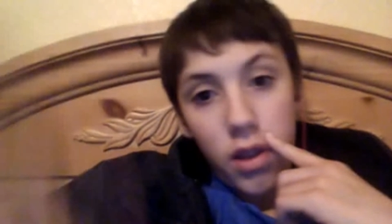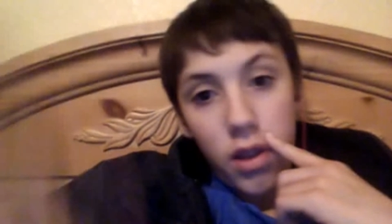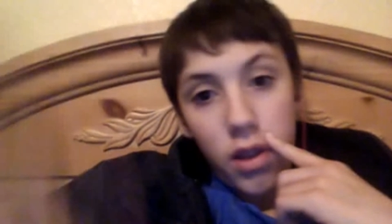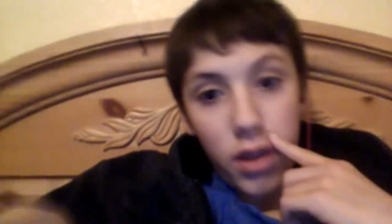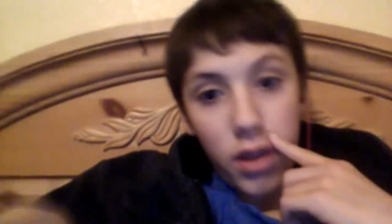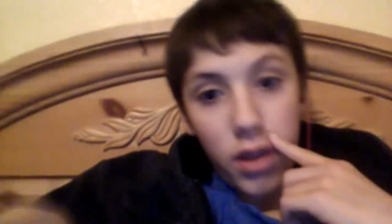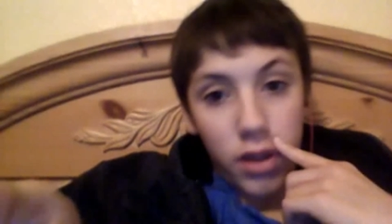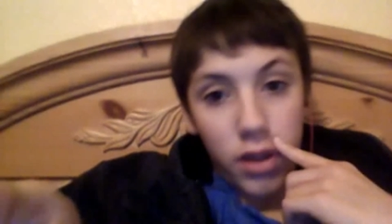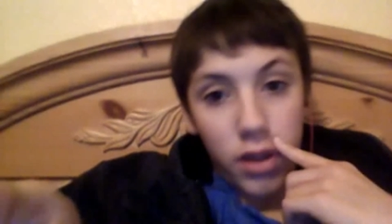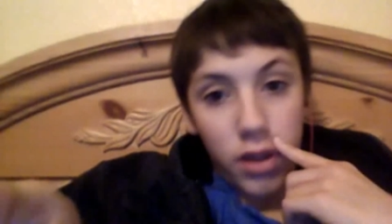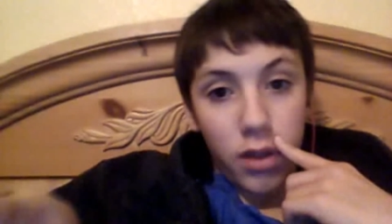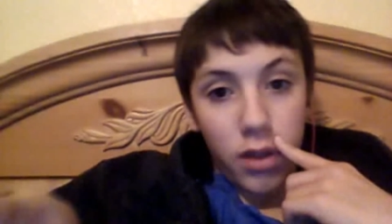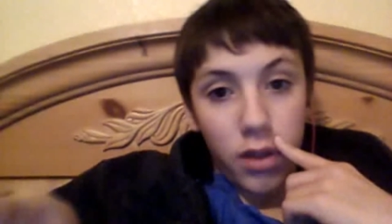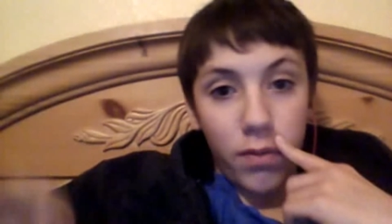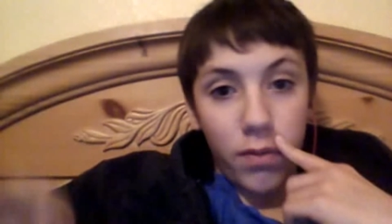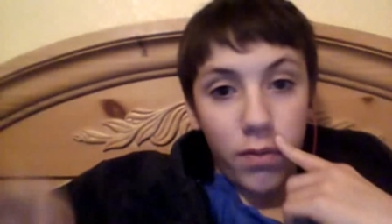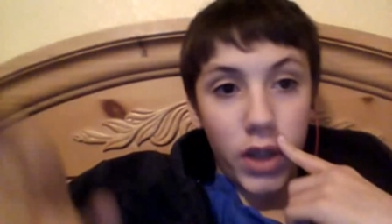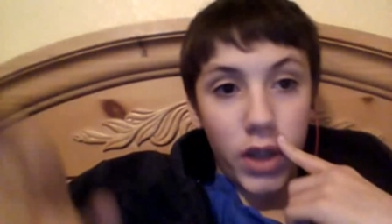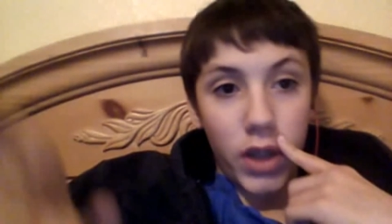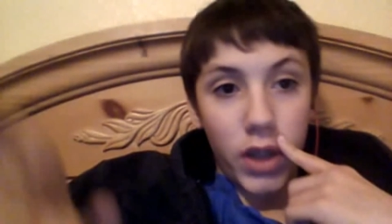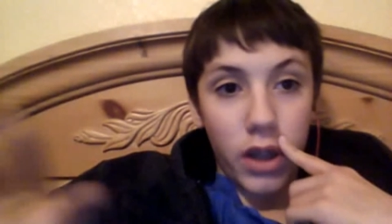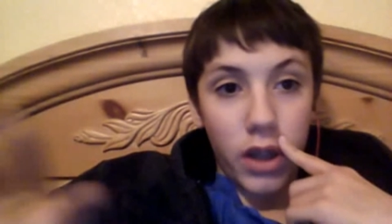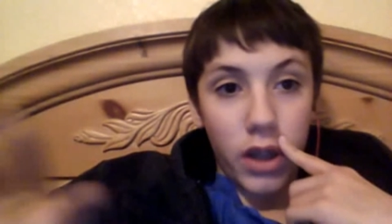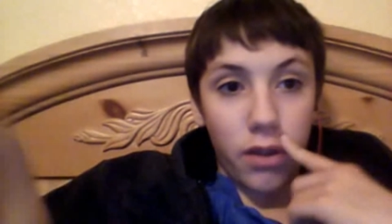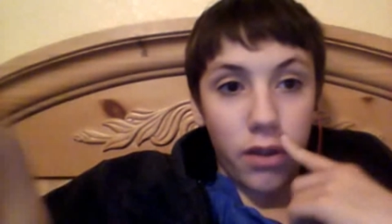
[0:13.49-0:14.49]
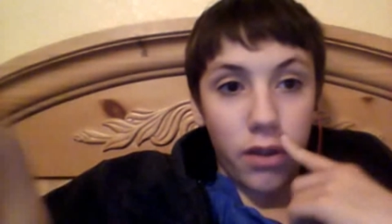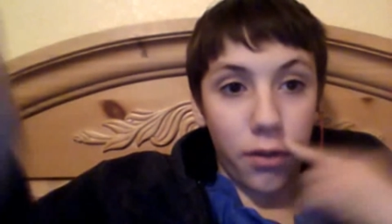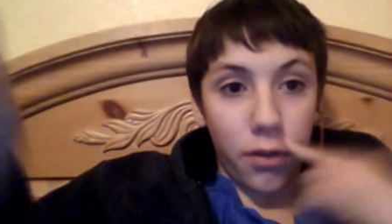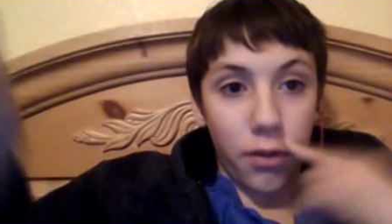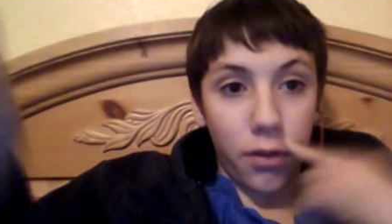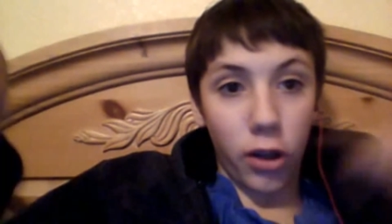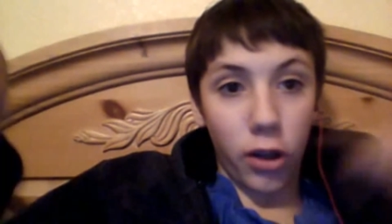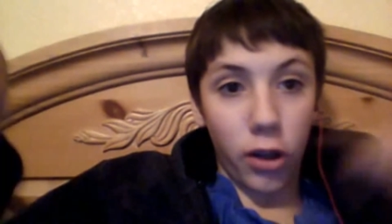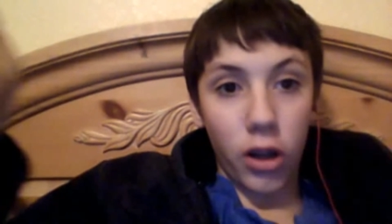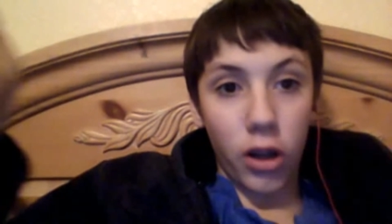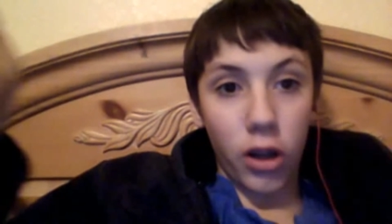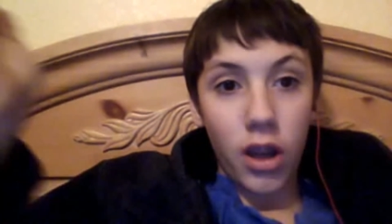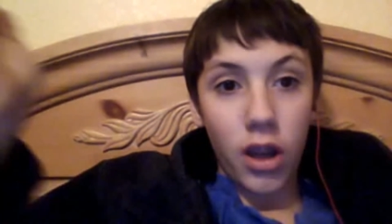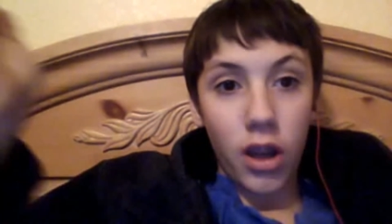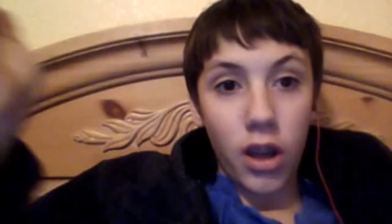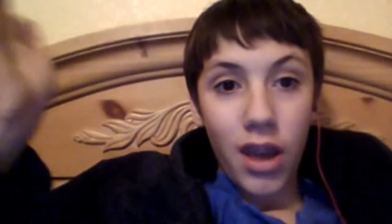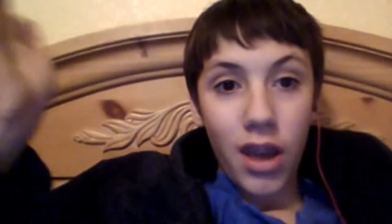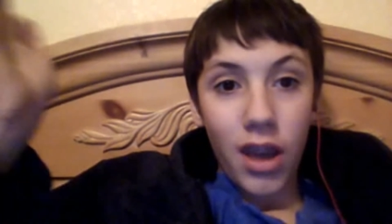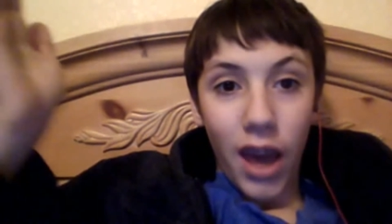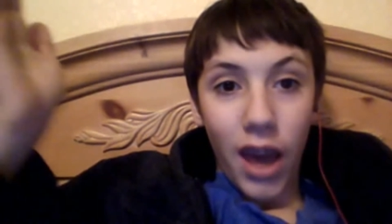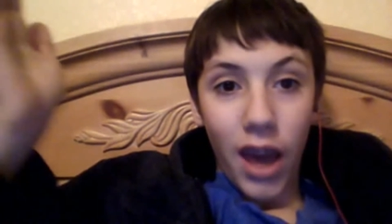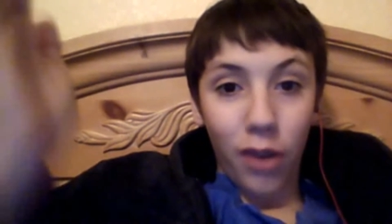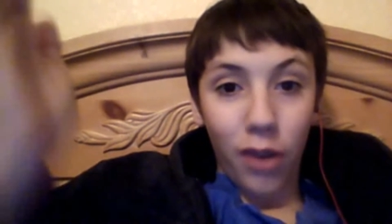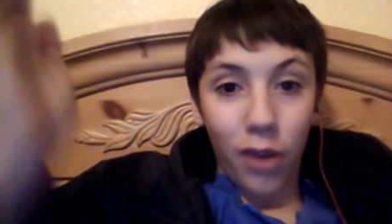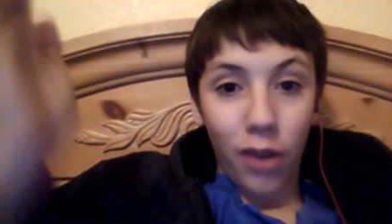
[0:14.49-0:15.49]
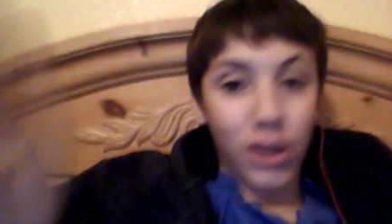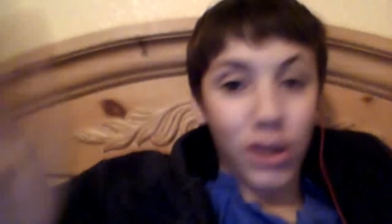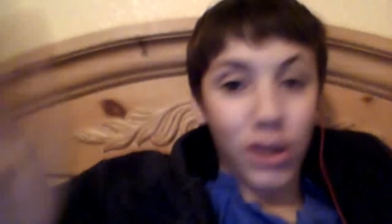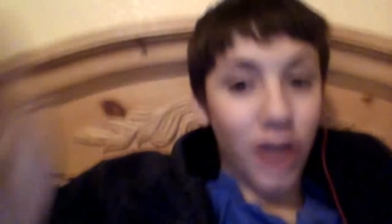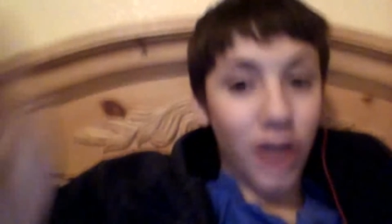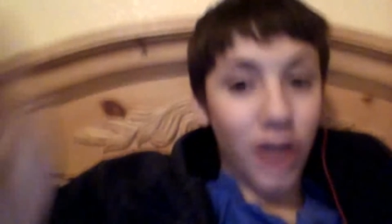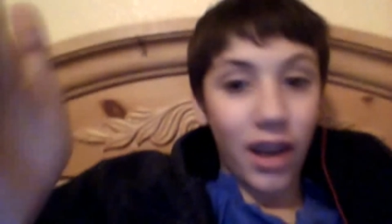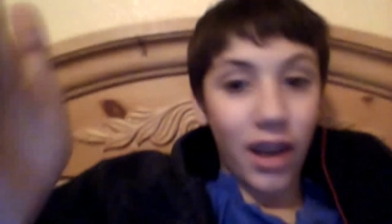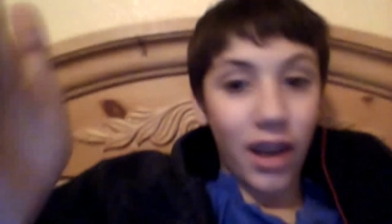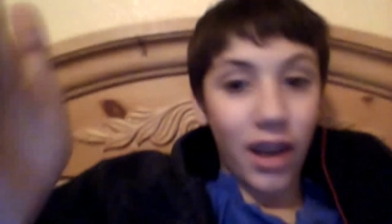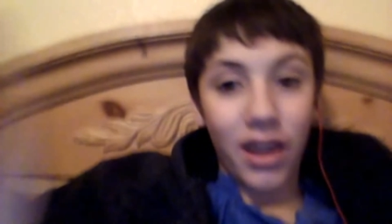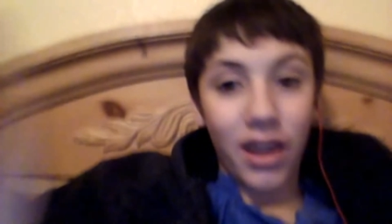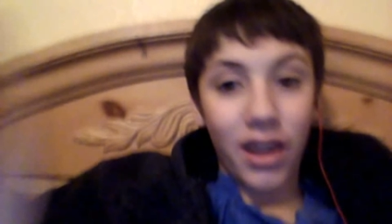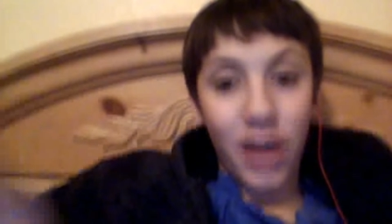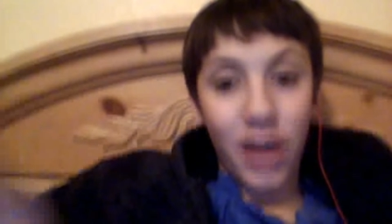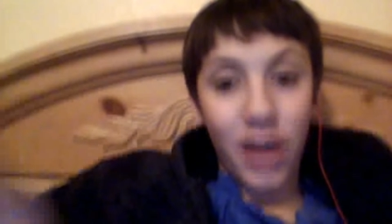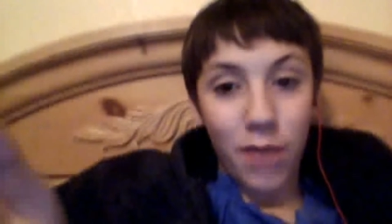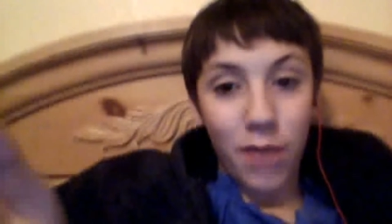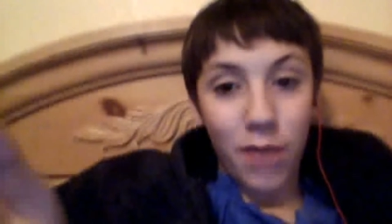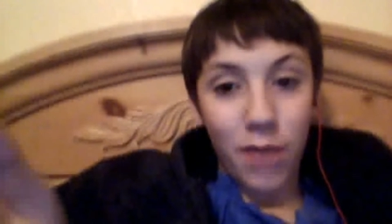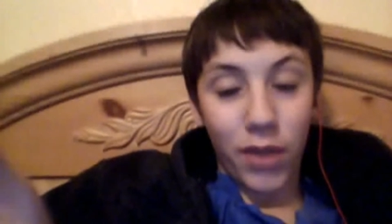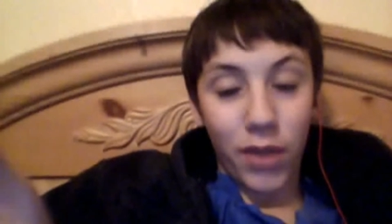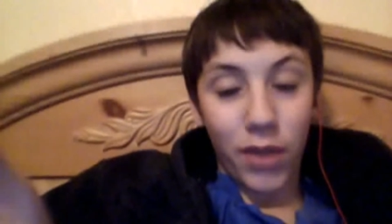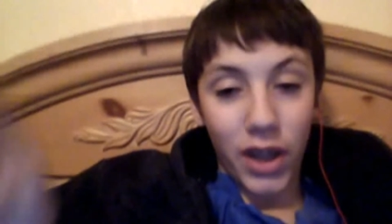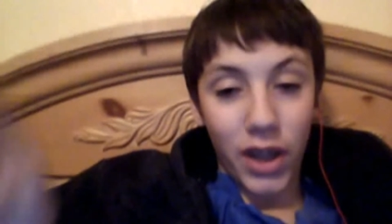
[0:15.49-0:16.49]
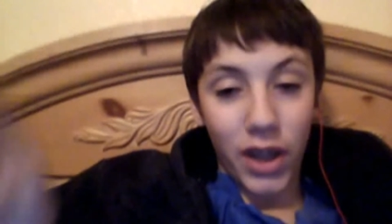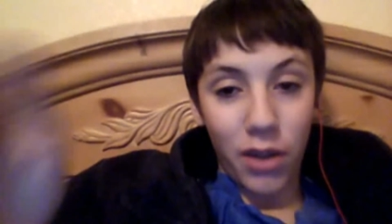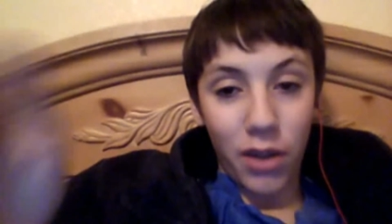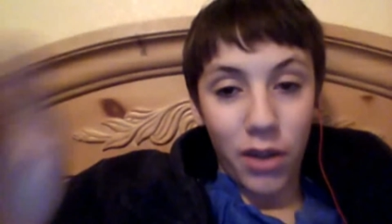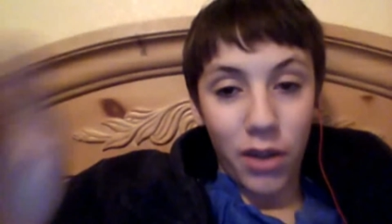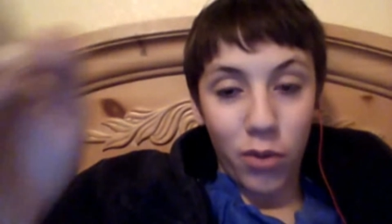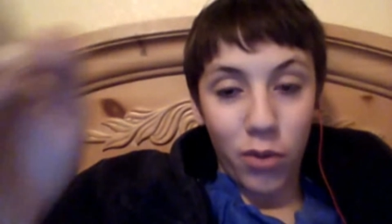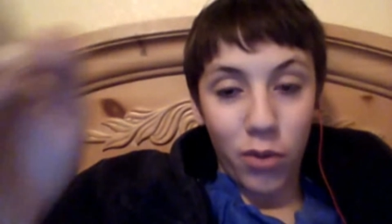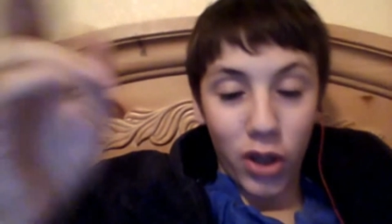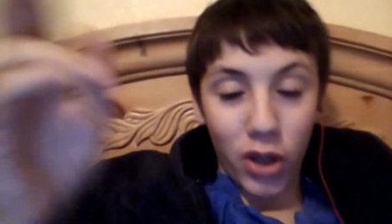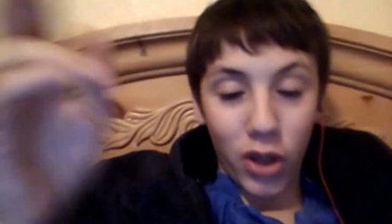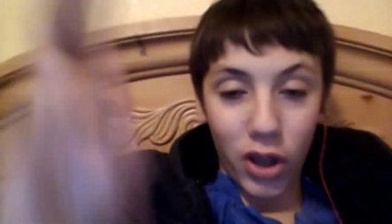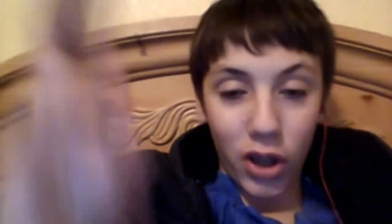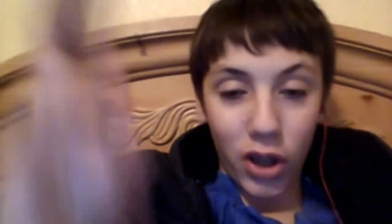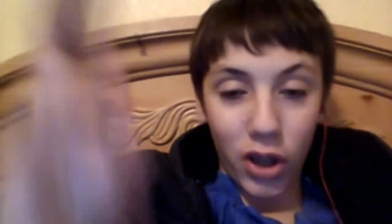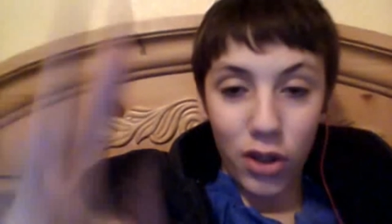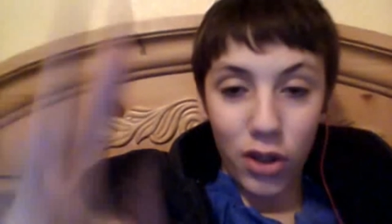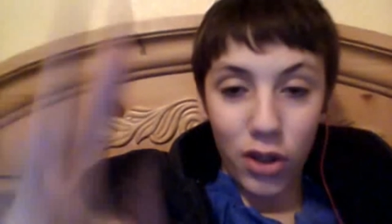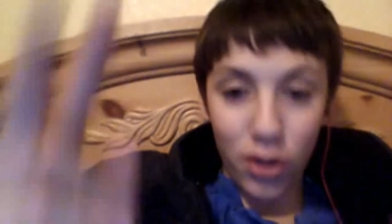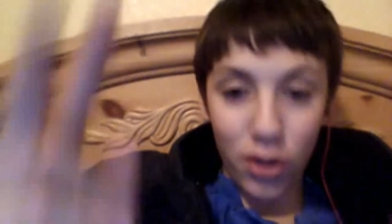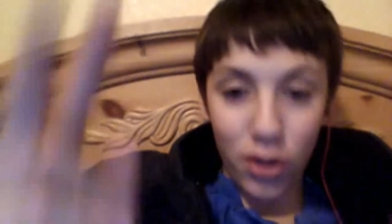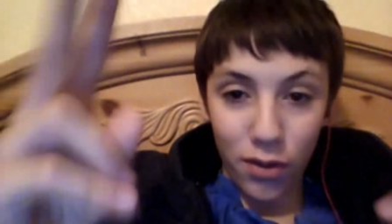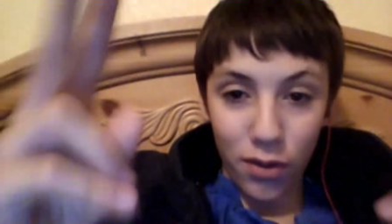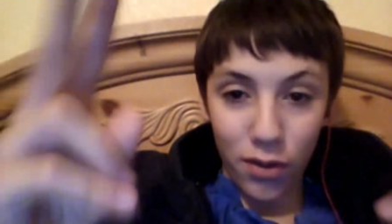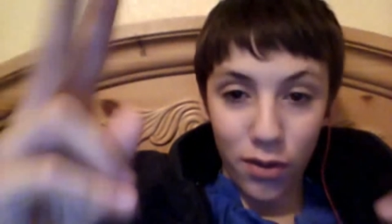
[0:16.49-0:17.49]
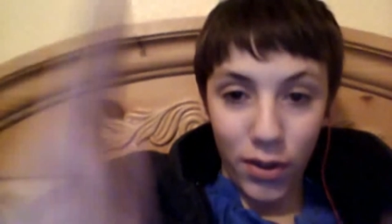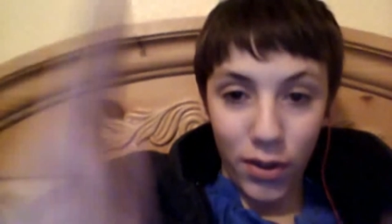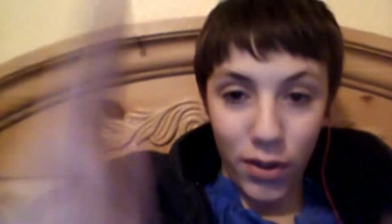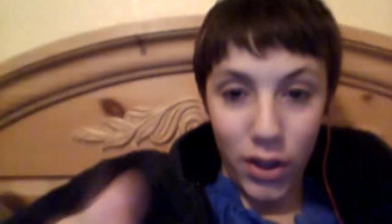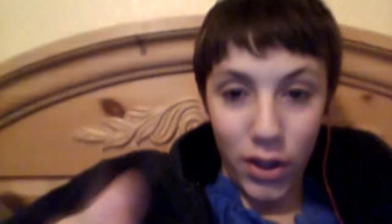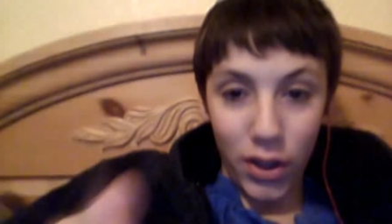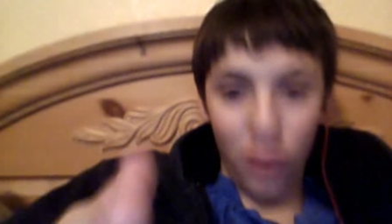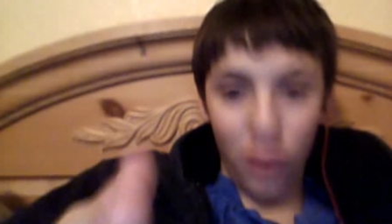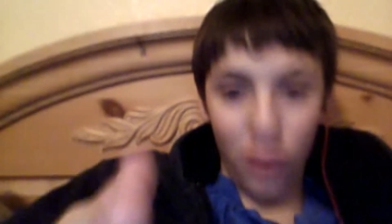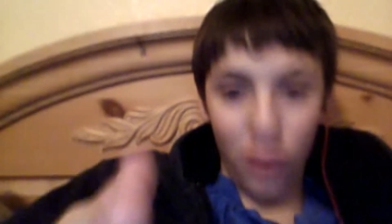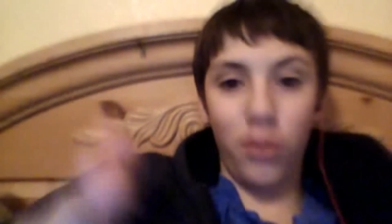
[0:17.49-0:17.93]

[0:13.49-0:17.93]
this um, video for Parkside Day I'm picking 100 views